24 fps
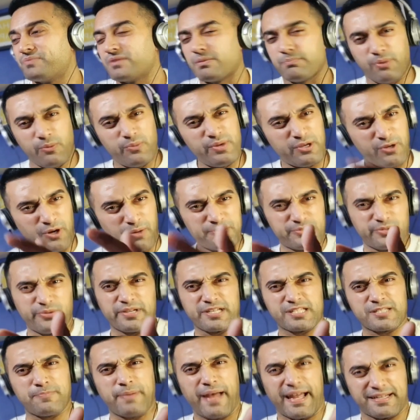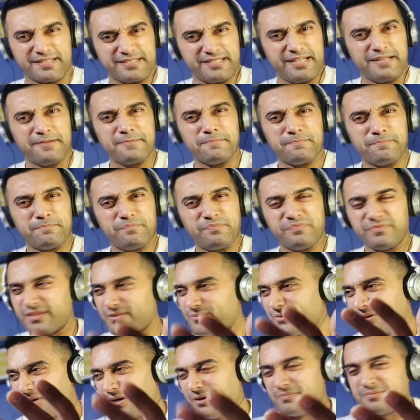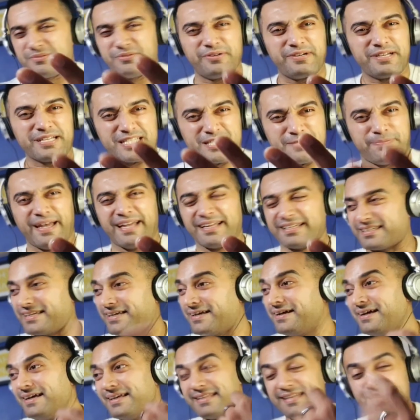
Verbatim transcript: But we come to expect it. We come to expect it.